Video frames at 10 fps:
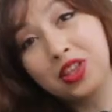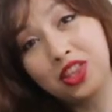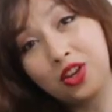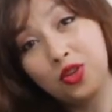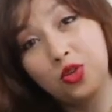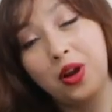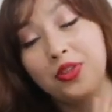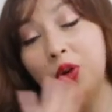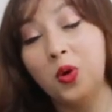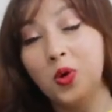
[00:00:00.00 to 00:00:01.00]
with you
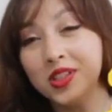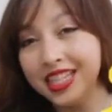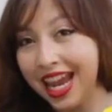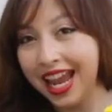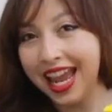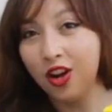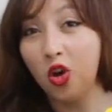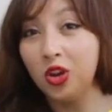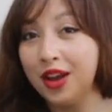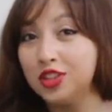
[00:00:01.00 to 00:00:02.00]
throughout the whole day, and all
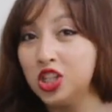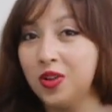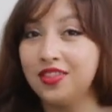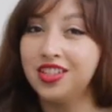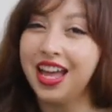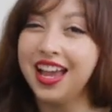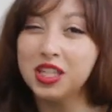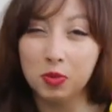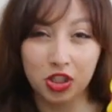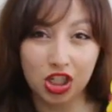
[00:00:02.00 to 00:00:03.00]
you have to do after that
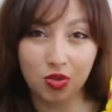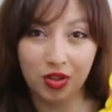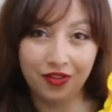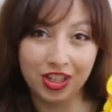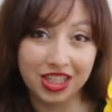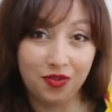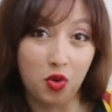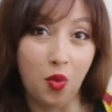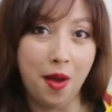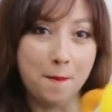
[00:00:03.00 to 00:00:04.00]
is purchase refills if you
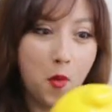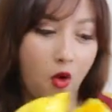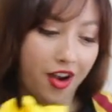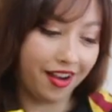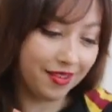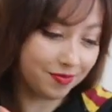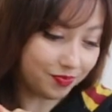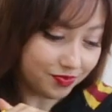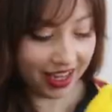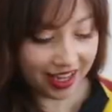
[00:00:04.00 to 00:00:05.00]
want more.
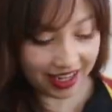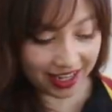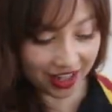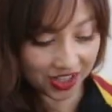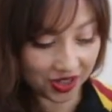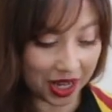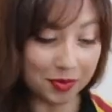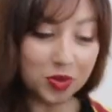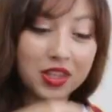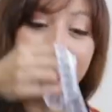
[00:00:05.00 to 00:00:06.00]
It also
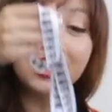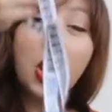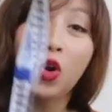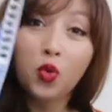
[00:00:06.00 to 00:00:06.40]
comes with this